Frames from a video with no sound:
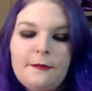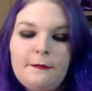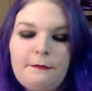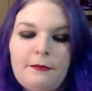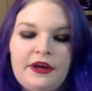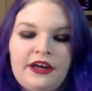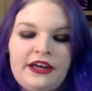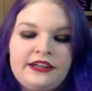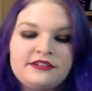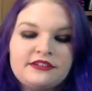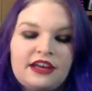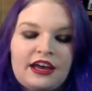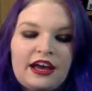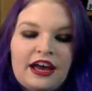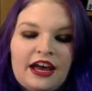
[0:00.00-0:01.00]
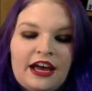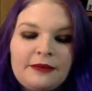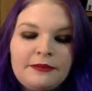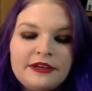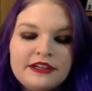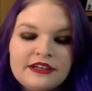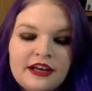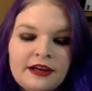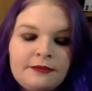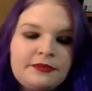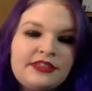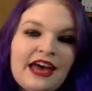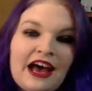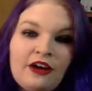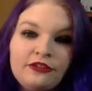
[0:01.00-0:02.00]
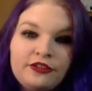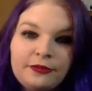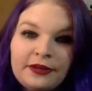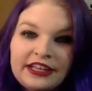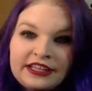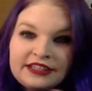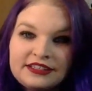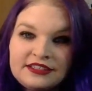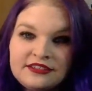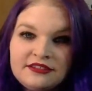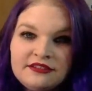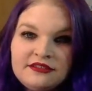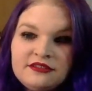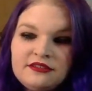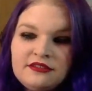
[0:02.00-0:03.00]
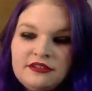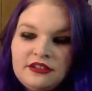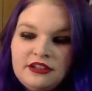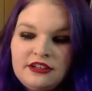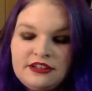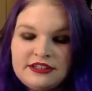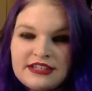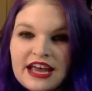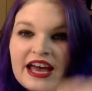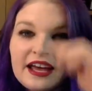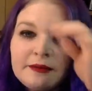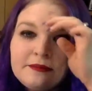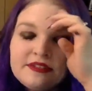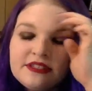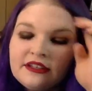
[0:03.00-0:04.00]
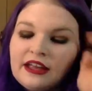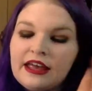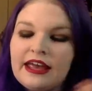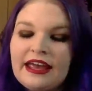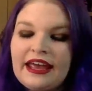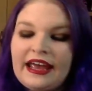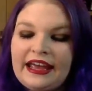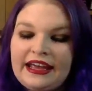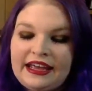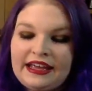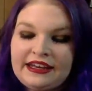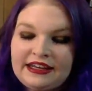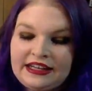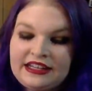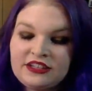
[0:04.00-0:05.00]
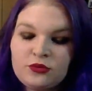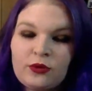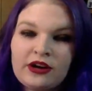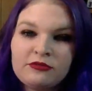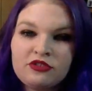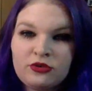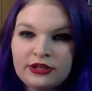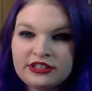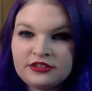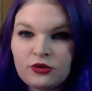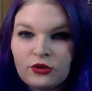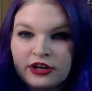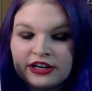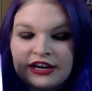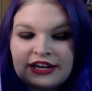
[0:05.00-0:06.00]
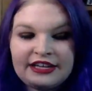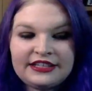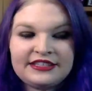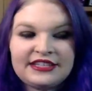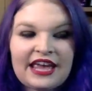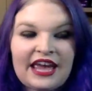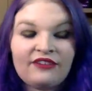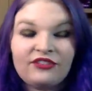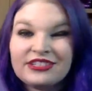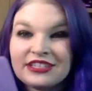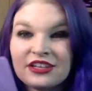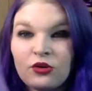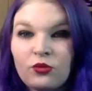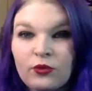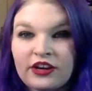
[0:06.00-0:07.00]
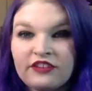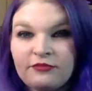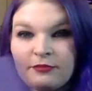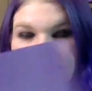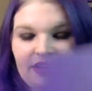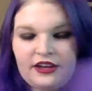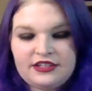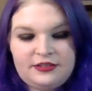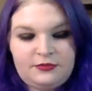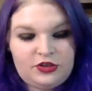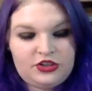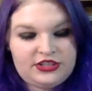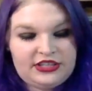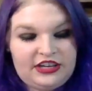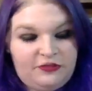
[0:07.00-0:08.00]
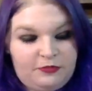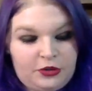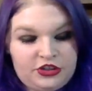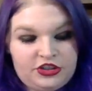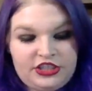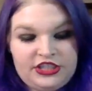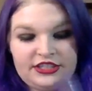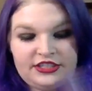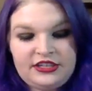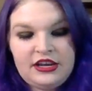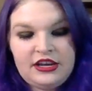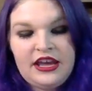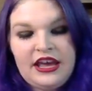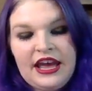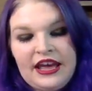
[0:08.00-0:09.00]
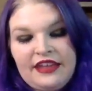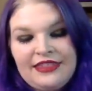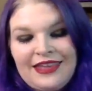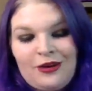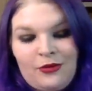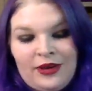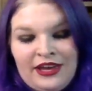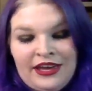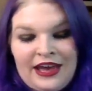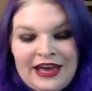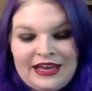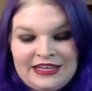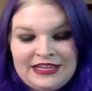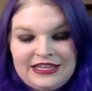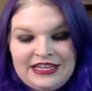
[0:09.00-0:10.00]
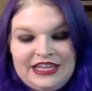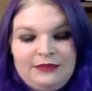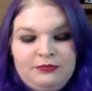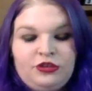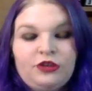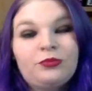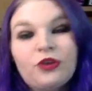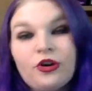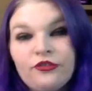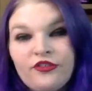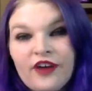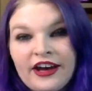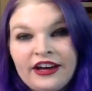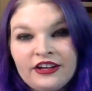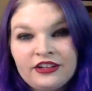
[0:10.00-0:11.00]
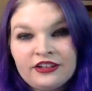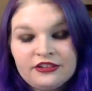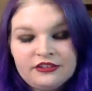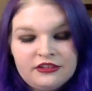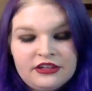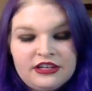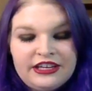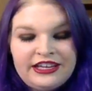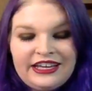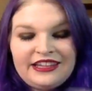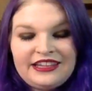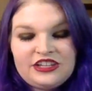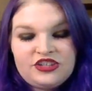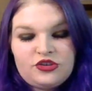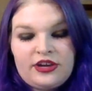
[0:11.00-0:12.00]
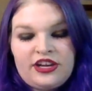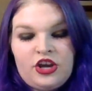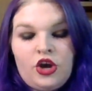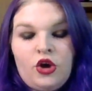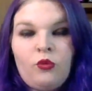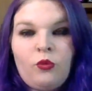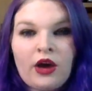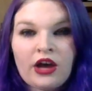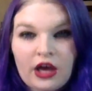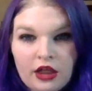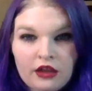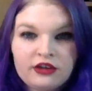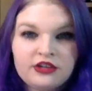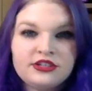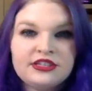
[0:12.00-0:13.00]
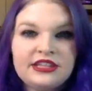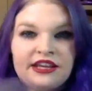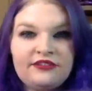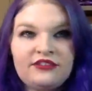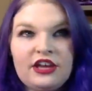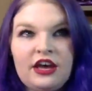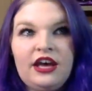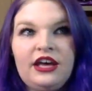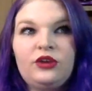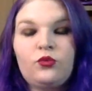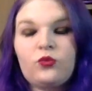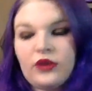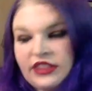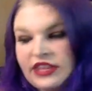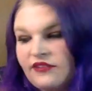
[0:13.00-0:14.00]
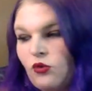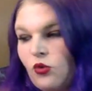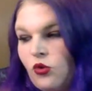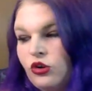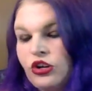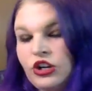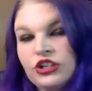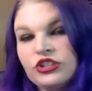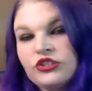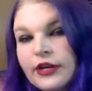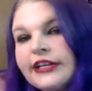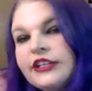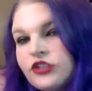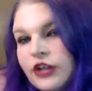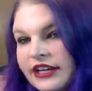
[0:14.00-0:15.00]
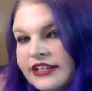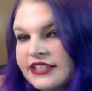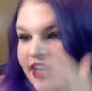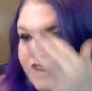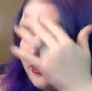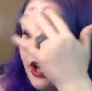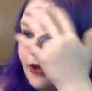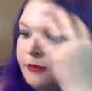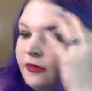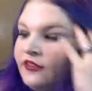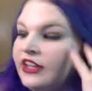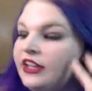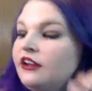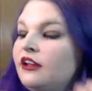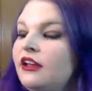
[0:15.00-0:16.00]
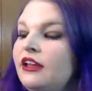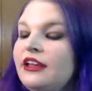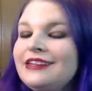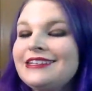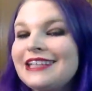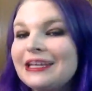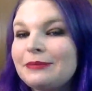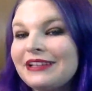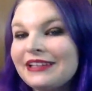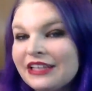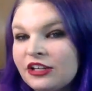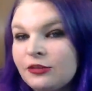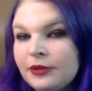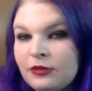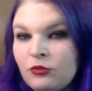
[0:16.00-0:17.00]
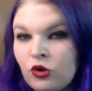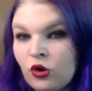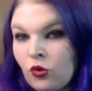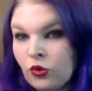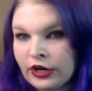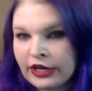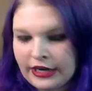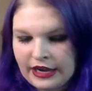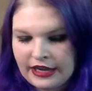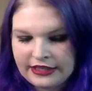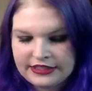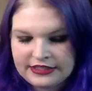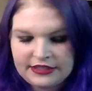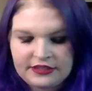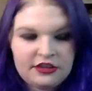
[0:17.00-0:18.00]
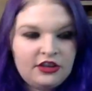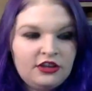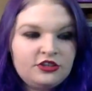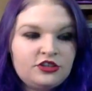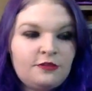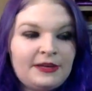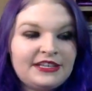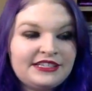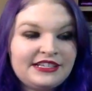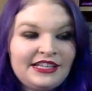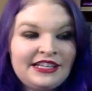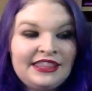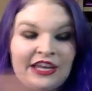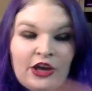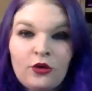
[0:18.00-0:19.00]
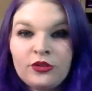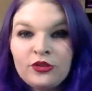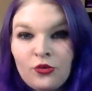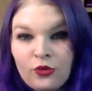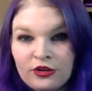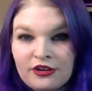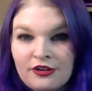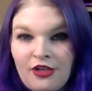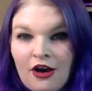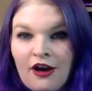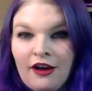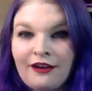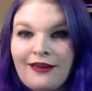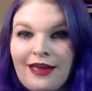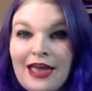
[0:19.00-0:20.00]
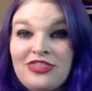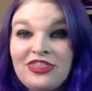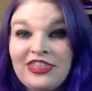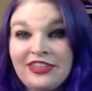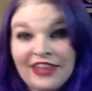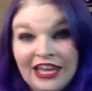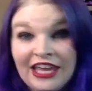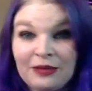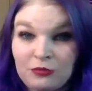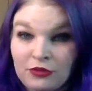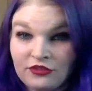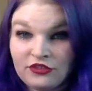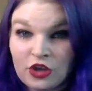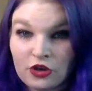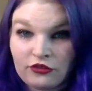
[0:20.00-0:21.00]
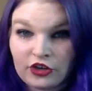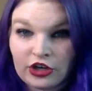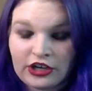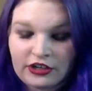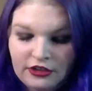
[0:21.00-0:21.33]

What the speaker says: but I picked up the alphabet tabs, and it's where I'm going to organize every single one of my customers that have purchased, and that way I can keep their profile in there so I know what colors they've done, when they've ordered, so I can try to stay on top of it to keep it a little bit more organized. So basically they go in the order log and then they get moved over.